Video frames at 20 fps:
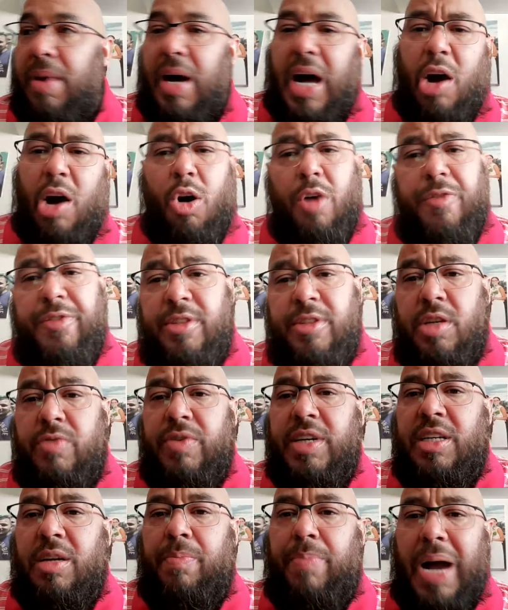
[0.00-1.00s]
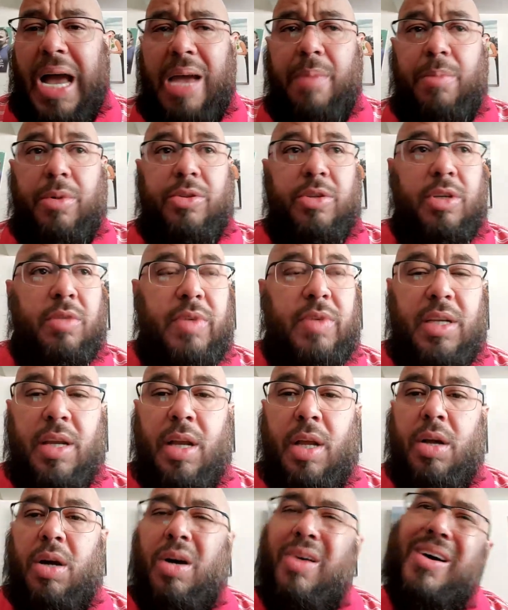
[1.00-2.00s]
How often do you read your Bible? Do you read?
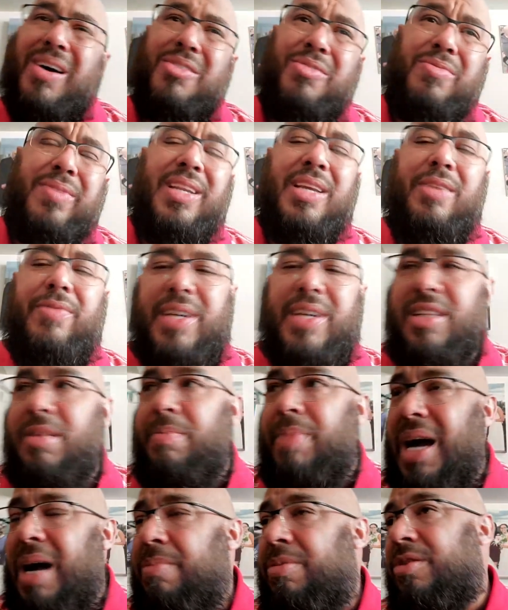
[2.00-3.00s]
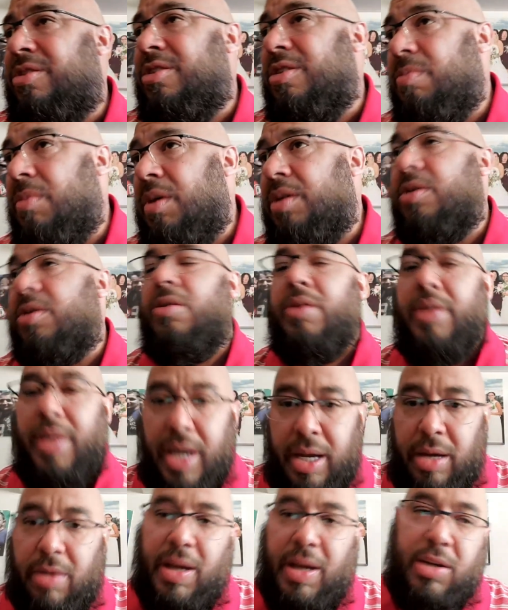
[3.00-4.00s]
Oh, I don't really read the Bible too much.
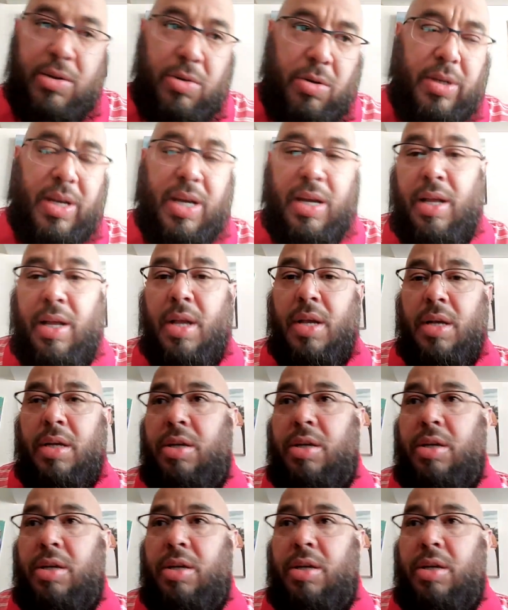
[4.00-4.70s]
Okay, all right, cool. Yeah.